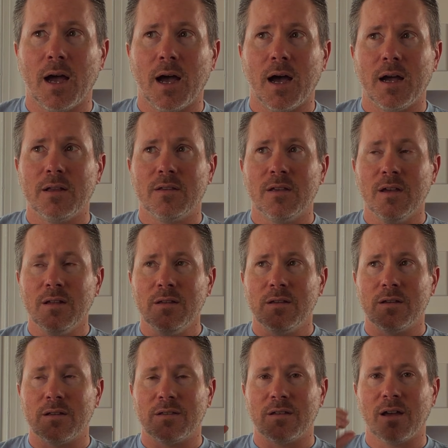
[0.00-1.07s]
I tend
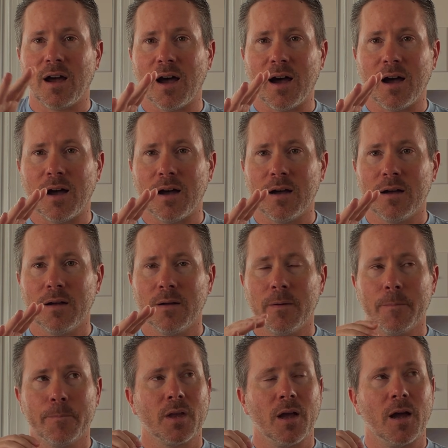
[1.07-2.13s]
to ta.
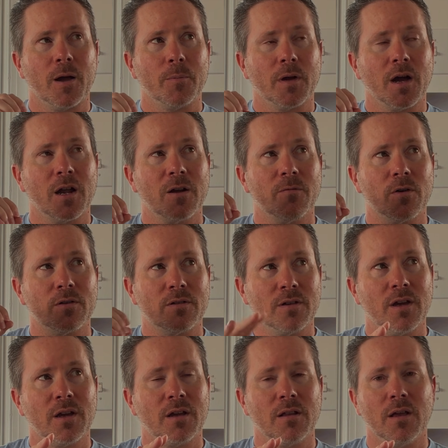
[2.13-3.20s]
I'm kind of
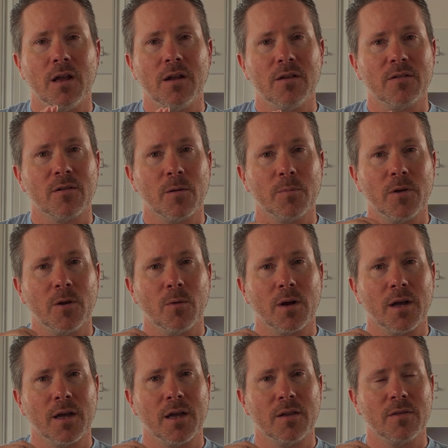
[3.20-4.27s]
articulating something when
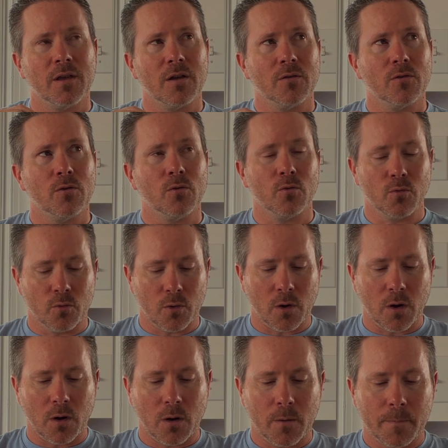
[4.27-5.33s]
I hit that 2
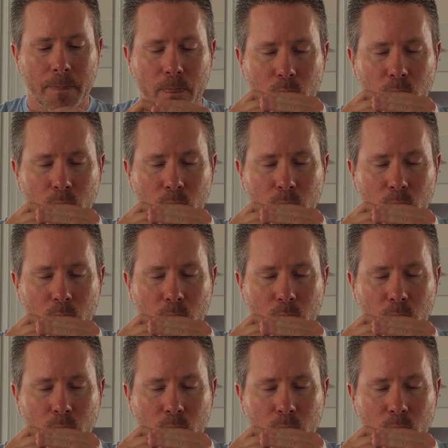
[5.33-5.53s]
draw.